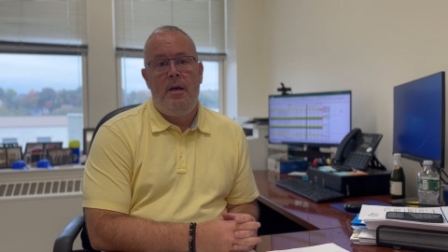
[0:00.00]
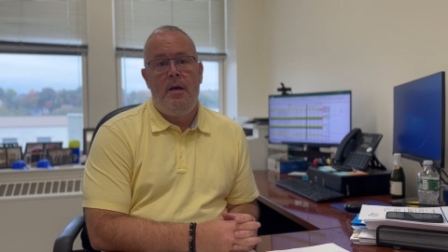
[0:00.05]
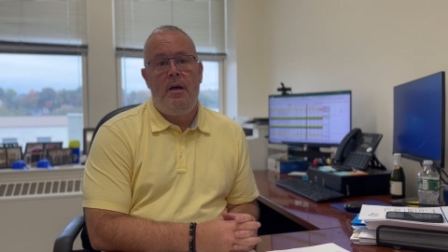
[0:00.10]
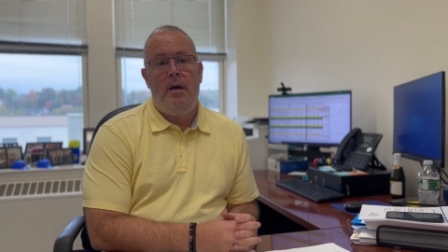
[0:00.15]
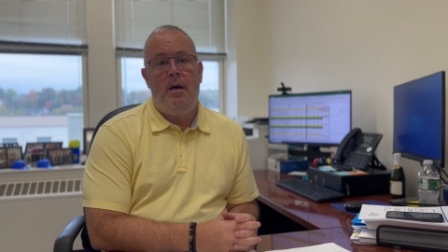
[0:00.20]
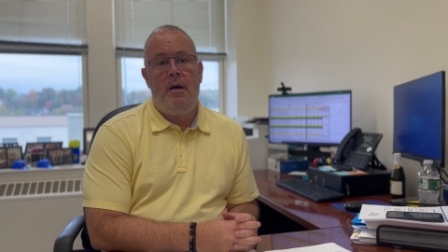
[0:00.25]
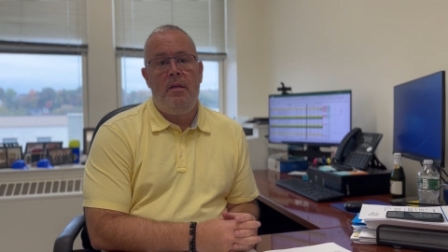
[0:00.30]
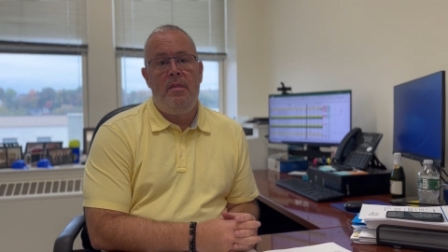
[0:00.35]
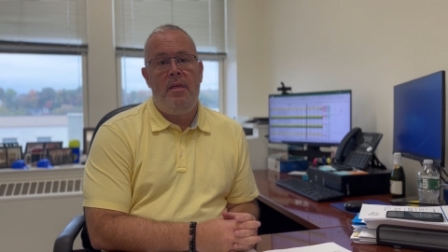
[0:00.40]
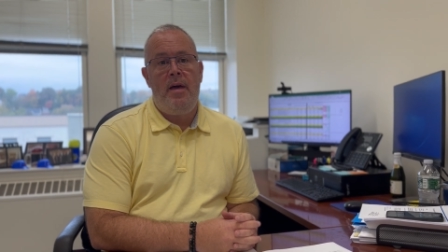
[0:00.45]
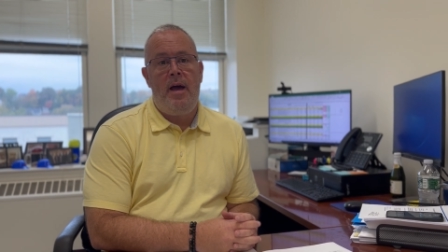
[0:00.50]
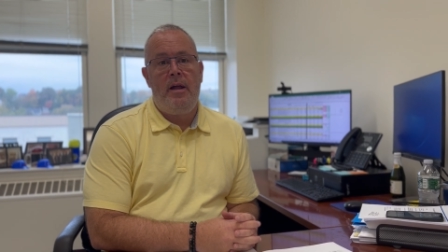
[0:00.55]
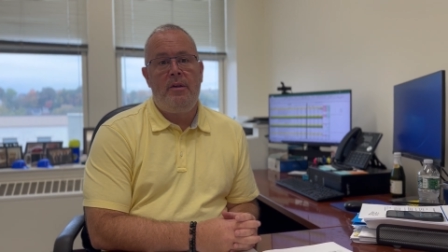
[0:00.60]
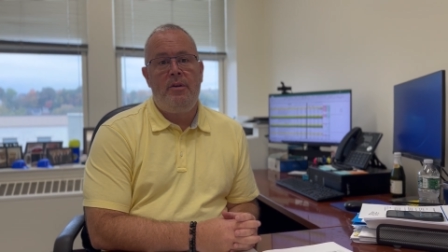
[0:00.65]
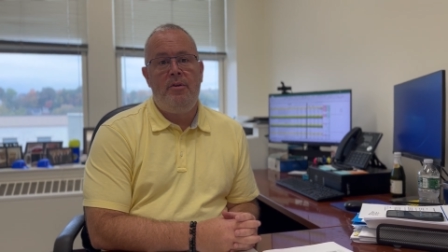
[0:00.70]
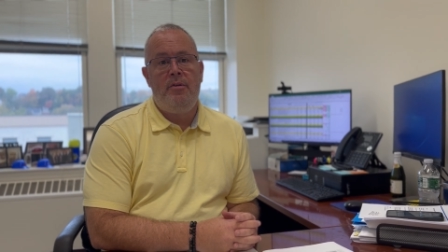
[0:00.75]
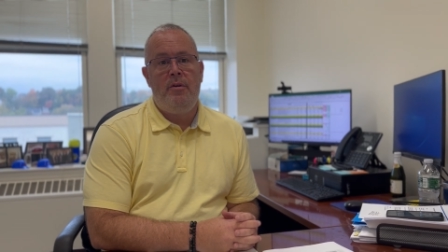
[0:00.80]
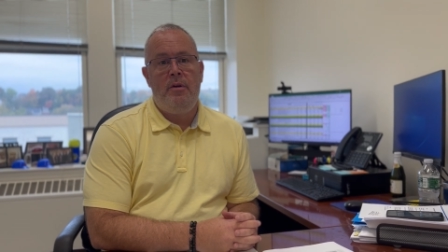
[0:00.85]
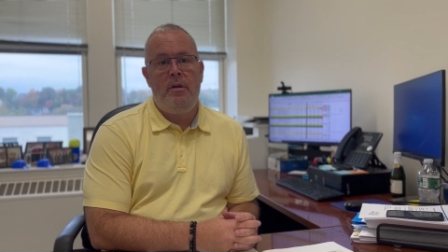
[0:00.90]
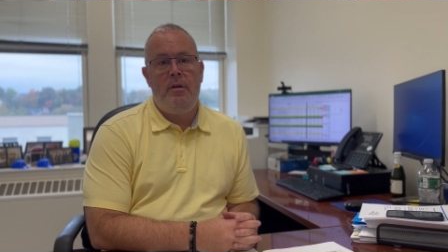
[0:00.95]
That
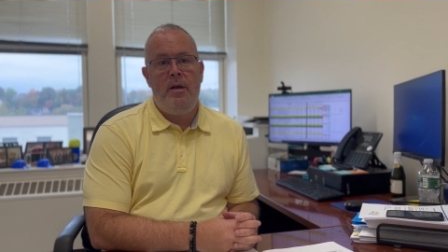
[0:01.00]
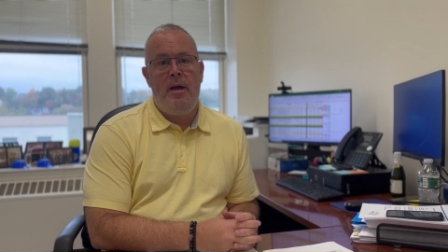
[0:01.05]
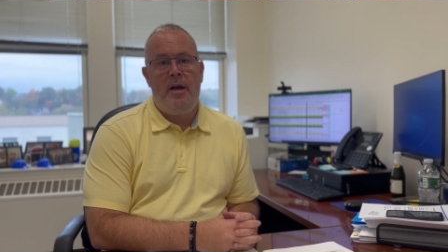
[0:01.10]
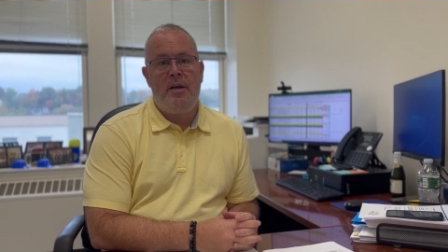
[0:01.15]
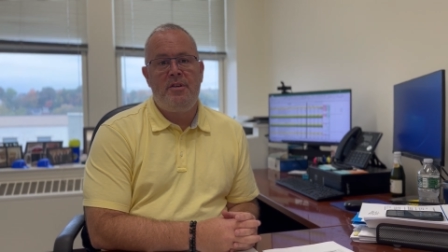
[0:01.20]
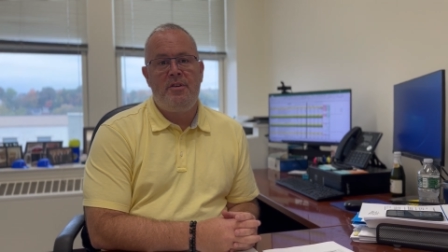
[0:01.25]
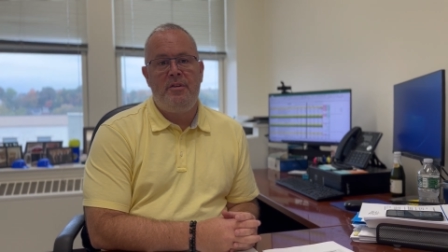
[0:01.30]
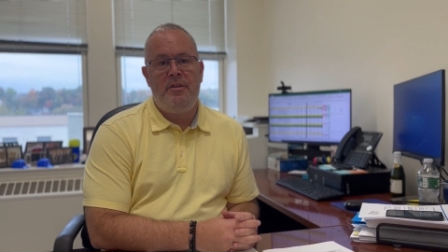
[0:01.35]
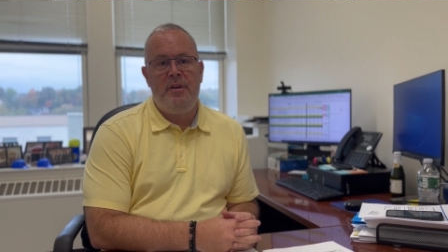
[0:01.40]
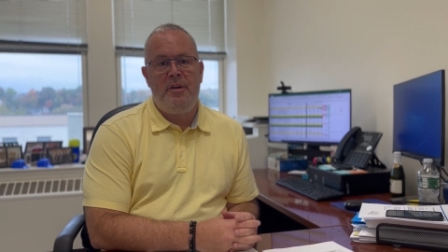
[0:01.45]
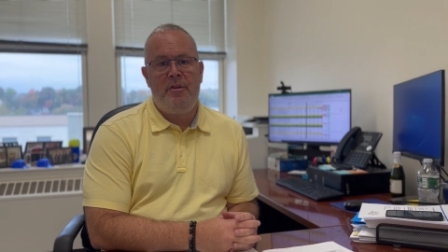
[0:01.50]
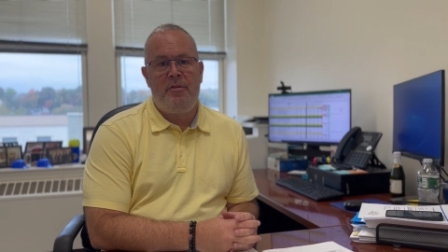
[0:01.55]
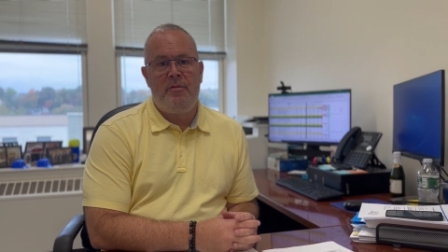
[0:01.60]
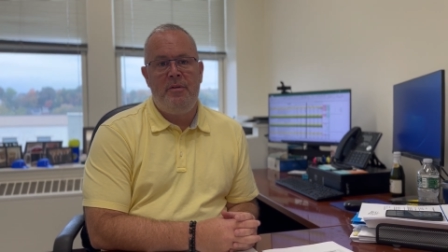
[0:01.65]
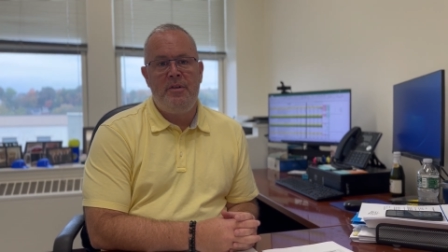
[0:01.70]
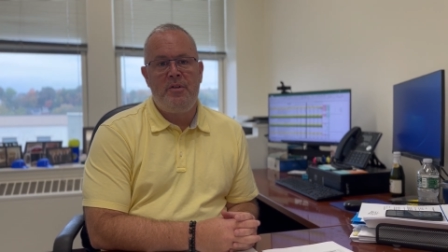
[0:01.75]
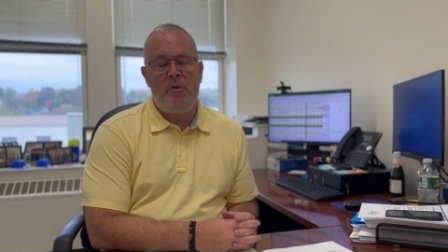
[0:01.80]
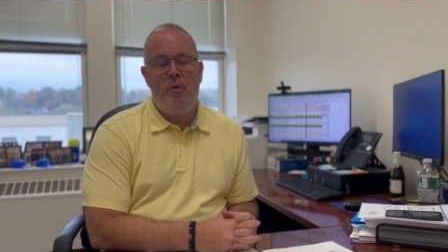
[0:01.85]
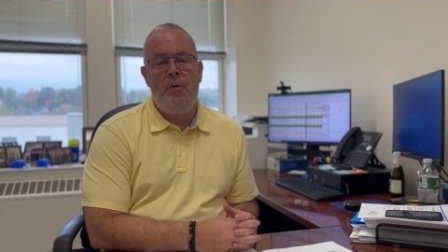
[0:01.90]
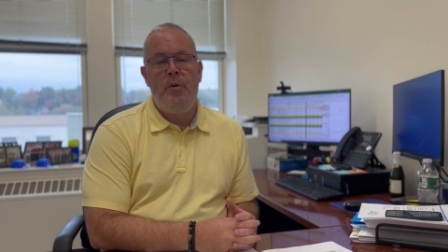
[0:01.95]
could actually
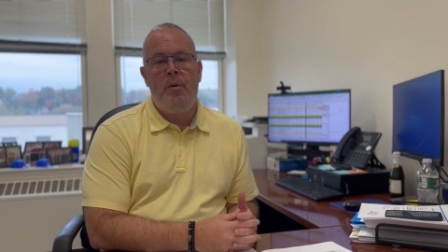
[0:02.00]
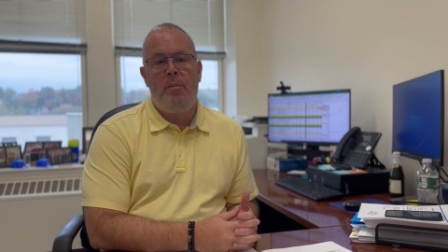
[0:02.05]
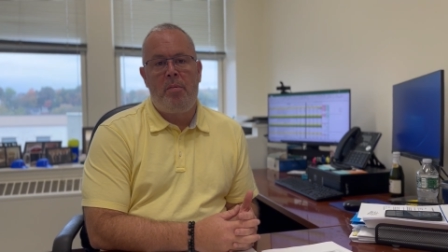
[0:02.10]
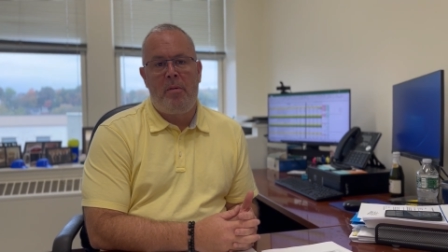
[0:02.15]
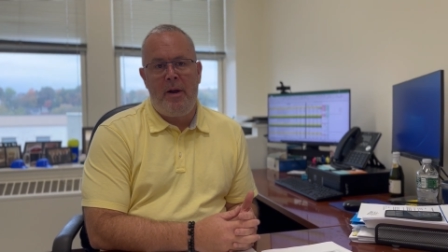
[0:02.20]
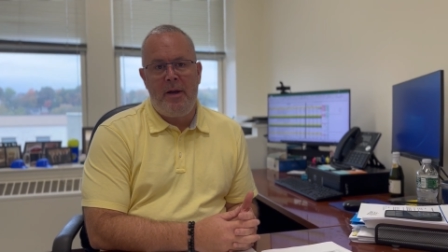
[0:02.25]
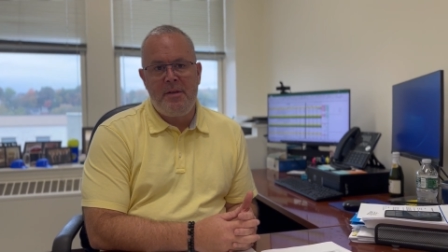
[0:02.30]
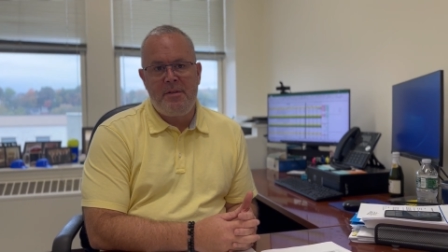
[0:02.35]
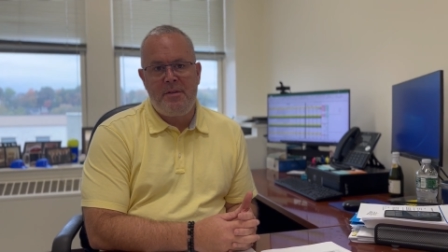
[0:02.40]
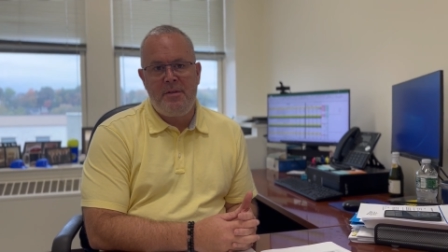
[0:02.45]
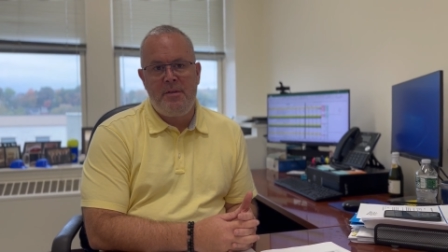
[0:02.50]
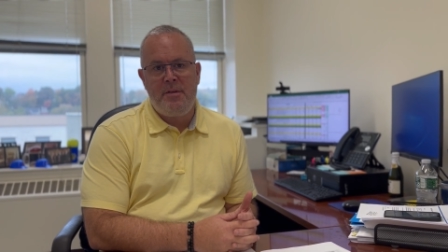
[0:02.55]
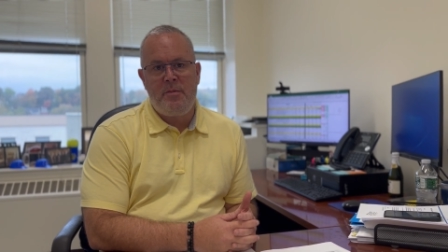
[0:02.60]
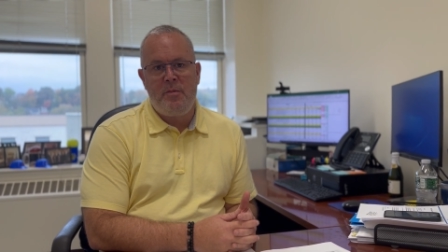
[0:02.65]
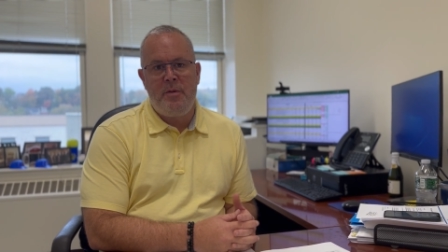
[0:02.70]
increase oil prices,